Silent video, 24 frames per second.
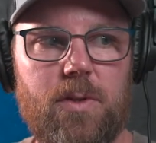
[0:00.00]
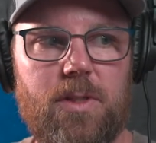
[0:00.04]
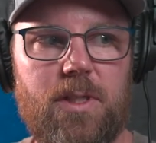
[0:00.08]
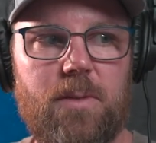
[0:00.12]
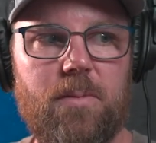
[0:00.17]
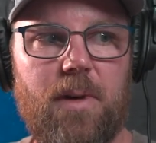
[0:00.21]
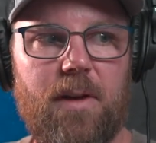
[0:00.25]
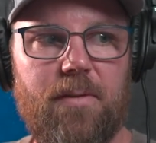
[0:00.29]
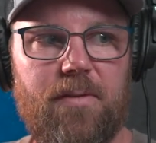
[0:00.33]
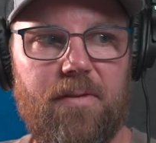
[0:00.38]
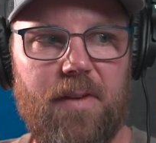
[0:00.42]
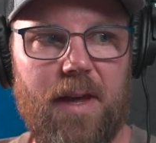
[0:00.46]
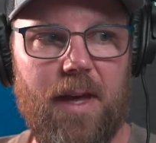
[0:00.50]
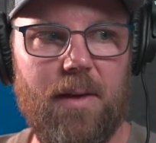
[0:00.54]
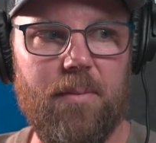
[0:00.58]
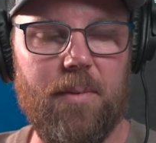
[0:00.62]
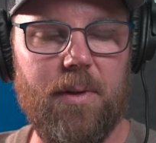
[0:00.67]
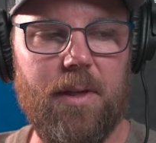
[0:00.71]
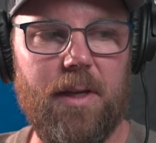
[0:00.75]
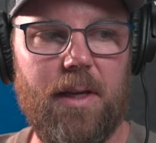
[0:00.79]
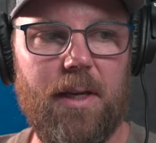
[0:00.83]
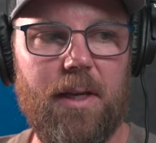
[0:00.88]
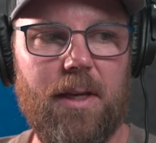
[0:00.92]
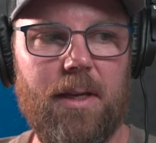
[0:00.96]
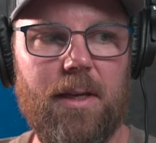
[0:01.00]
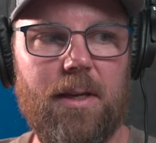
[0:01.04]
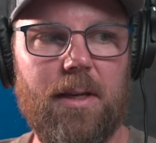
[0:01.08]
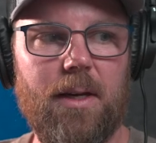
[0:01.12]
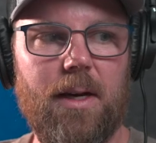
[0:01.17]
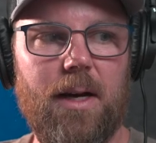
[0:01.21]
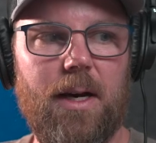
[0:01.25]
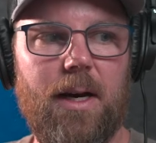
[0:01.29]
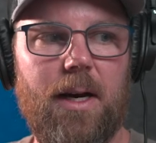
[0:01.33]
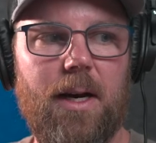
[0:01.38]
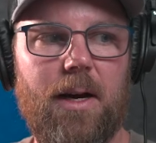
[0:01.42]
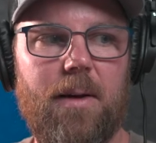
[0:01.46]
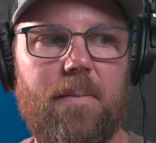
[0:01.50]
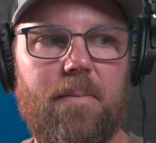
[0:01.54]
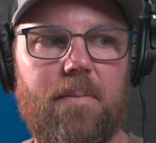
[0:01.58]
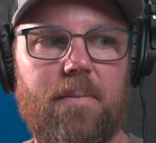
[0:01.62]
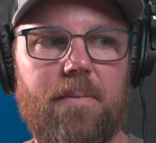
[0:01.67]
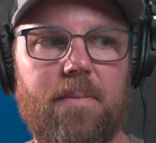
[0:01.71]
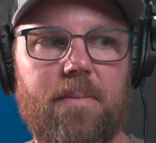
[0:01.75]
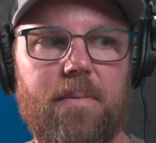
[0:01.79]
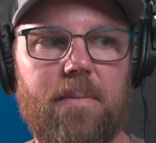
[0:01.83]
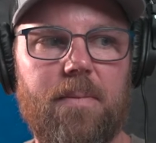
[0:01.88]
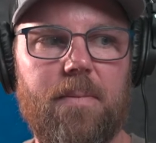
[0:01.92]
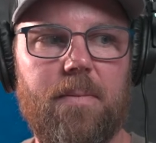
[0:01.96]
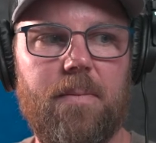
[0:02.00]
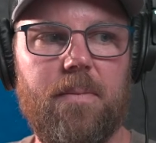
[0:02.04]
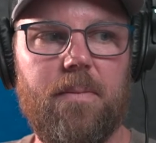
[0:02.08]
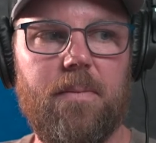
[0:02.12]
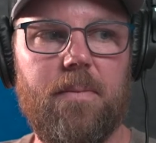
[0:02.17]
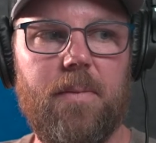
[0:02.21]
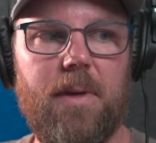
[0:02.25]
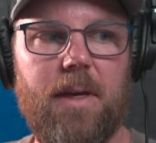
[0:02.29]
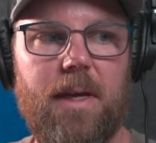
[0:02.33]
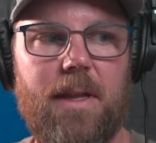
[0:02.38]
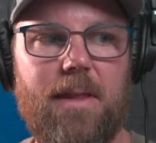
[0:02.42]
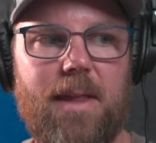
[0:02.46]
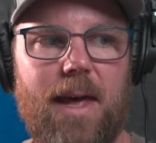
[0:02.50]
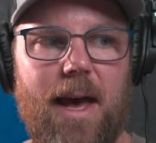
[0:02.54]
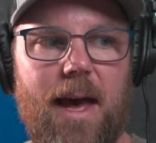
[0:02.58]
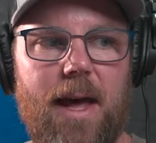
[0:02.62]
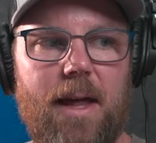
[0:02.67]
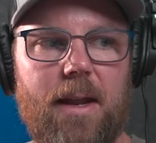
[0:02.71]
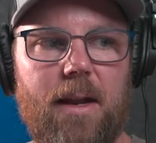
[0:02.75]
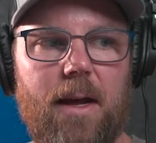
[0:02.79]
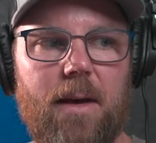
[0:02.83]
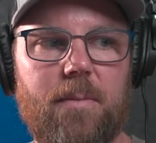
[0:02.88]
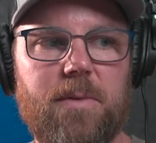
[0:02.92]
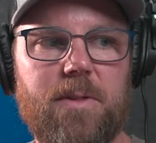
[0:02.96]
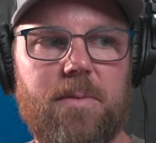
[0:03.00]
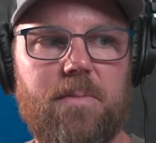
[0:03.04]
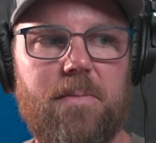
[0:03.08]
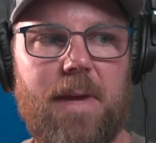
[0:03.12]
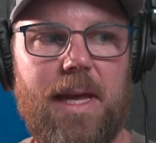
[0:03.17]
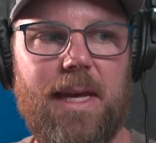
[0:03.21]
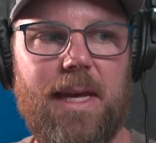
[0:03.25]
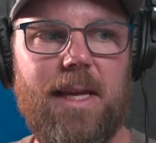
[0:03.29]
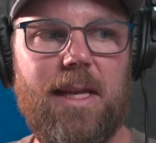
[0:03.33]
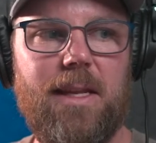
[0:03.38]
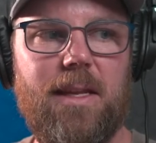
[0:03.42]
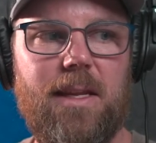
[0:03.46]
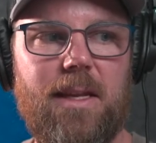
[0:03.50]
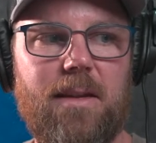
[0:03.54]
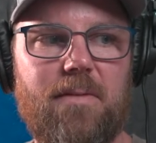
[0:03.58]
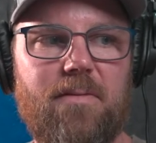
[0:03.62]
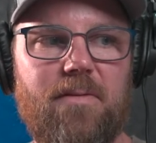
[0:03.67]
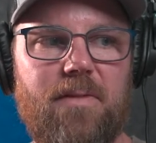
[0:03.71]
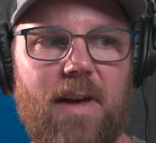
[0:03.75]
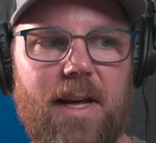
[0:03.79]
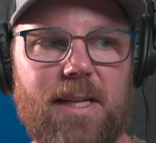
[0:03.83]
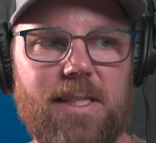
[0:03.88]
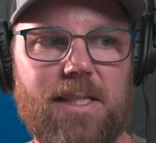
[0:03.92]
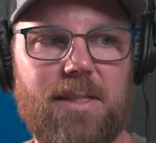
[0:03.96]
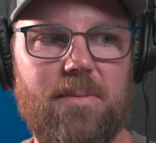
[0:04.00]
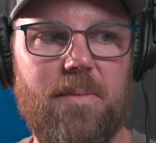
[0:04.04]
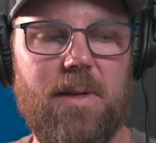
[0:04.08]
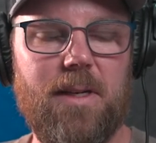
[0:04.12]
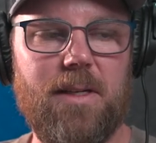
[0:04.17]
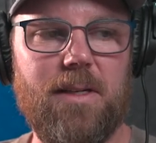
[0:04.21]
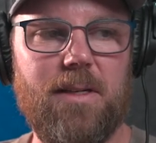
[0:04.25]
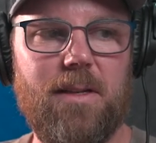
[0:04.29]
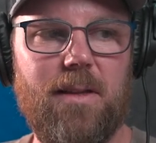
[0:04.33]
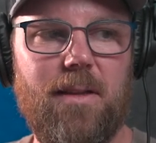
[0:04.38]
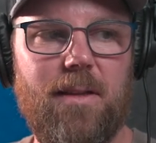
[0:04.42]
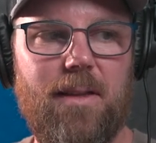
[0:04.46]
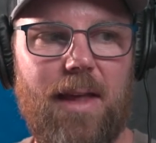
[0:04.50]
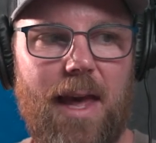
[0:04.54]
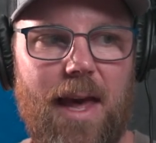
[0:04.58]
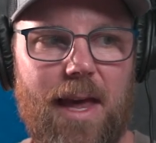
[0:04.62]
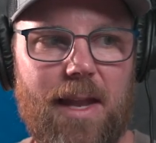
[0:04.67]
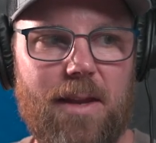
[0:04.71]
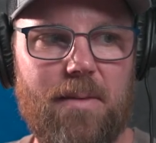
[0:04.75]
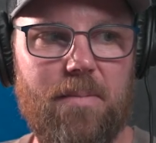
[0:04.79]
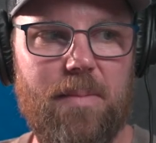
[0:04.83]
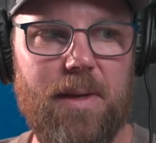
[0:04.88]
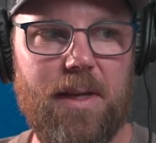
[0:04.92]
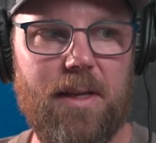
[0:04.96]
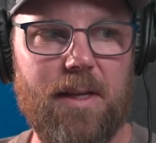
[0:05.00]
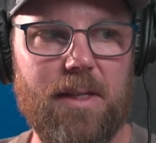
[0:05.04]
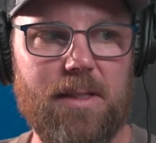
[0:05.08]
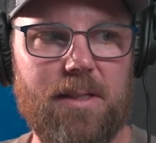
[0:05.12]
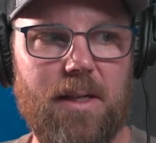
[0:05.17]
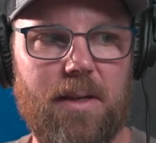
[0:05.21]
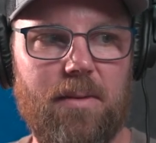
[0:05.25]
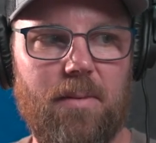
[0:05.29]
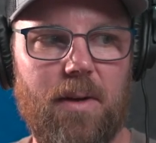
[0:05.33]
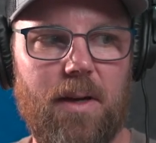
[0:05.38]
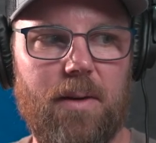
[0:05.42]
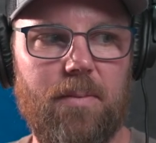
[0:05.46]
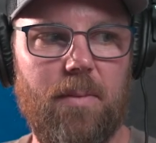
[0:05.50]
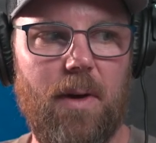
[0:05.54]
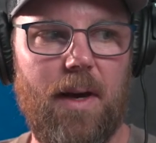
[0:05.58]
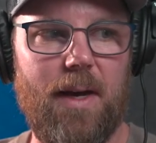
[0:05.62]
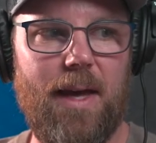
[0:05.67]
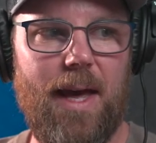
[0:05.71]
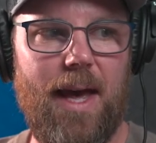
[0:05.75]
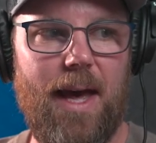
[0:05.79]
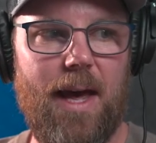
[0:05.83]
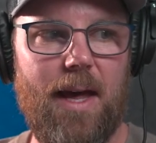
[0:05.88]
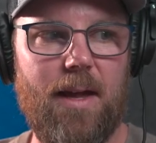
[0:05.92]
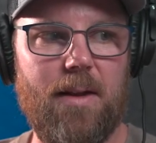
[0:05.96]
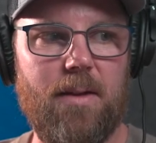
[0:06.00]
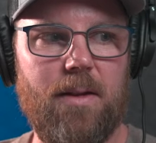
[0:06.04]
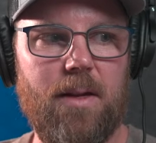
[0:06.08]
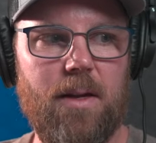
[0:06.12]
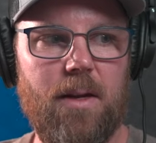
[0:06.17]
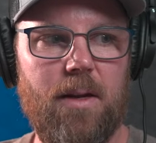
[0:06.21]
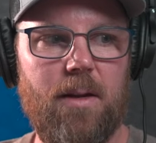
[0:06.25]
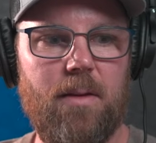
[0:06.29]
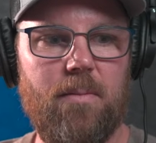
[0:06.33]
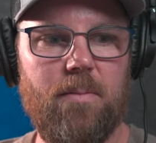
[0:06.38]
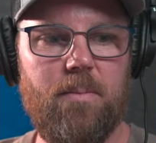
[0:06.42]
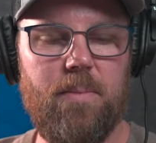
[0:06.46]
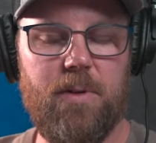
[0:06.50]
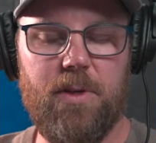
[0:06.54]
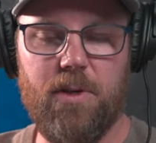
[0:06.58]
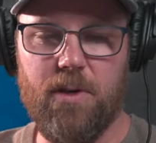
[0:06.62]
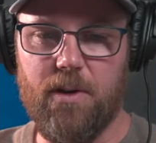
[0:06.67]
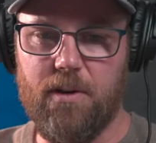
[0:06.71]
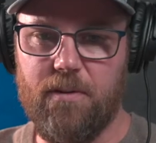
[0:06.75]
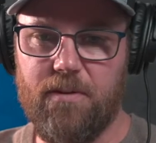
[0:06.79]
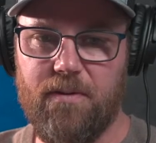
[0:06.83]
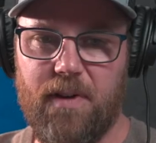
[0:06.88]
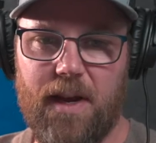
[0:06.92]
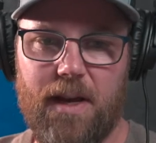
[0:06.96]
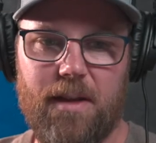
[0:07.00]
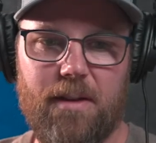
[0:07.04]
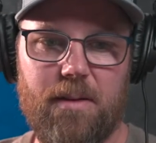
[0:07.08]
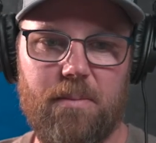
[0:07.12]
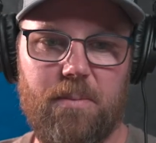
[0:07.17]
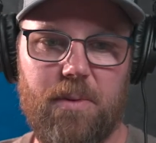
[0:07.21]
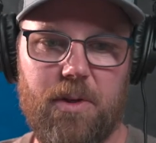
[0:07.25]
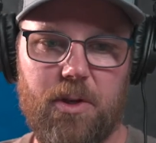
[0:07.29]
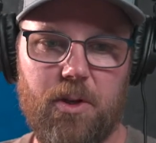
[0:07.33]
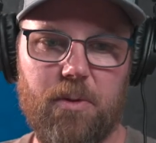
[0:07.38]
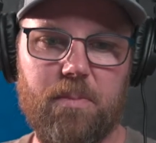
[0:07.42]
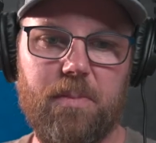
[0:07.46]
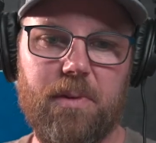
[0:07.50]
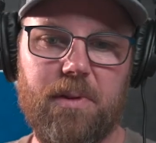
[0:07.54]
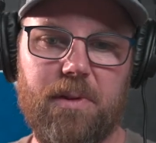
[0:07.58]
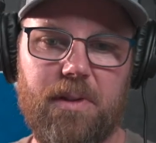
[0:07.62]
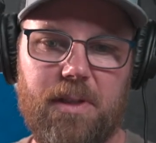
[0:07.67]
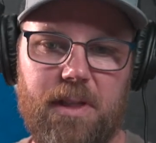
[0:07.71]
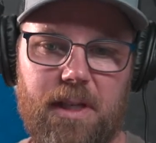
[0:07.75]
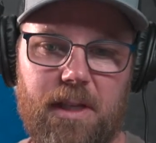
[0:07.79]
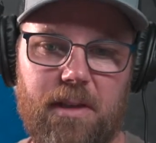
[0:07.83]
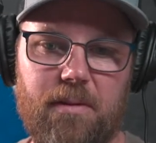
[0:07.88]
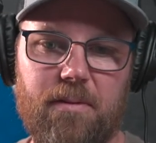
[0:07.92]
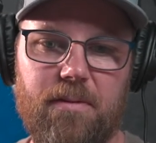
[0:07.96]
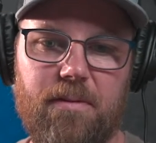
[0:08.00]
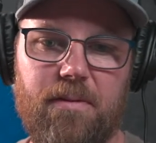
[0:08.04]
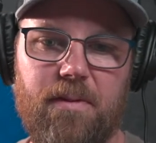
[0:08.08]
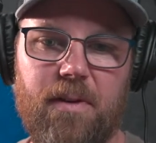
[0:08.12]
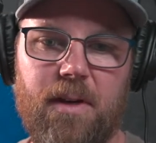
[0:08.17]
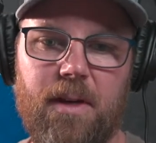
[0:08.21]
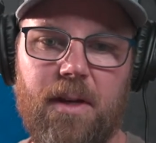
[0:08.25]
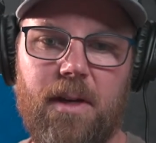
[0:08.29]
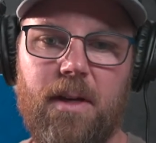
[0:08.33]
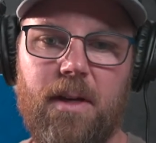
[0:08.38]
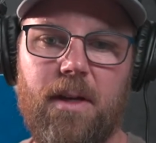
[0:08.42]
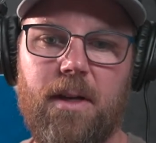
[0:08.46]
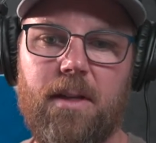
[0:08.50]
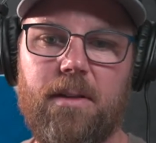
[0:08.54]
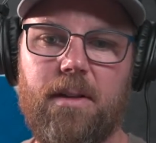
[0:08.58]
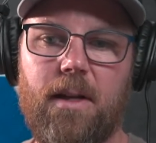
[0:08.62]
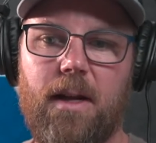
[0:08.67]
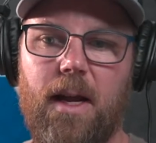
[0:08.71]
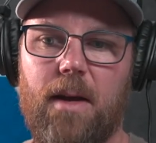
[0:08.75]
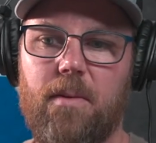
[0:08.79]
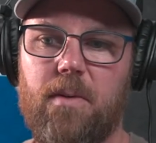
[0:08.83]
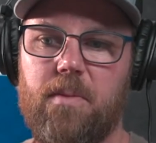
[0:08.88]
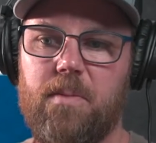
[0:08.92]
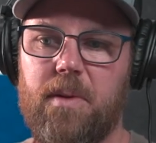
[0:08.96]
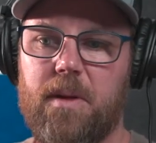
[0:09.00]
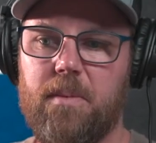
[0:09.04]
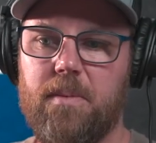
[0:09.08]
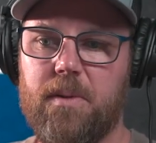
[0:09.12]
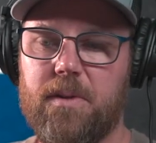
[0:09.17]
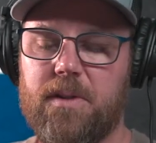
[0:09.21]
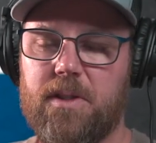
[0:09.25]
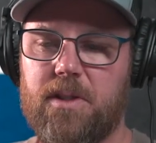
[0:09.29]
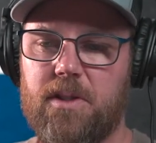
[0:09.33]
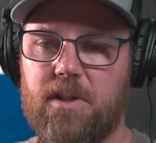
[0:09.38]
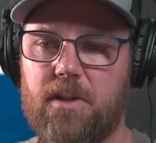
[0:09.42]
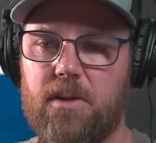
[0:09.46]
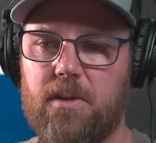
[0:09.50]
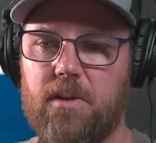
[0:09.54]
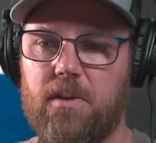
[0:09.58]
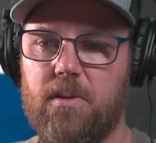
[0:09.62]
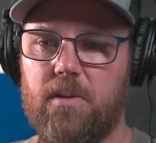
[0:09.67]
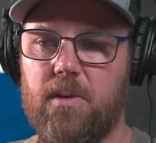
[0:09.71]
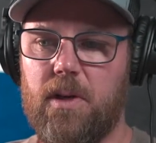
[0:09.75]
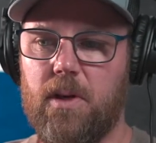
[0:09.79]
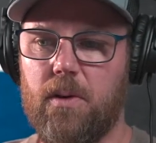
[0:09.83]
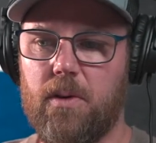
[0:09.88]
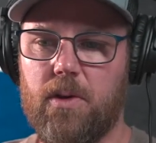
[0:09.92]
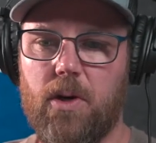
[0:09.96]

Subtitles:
my family in that I was making the investment then because I had pure faith and pure belief that I would be able to,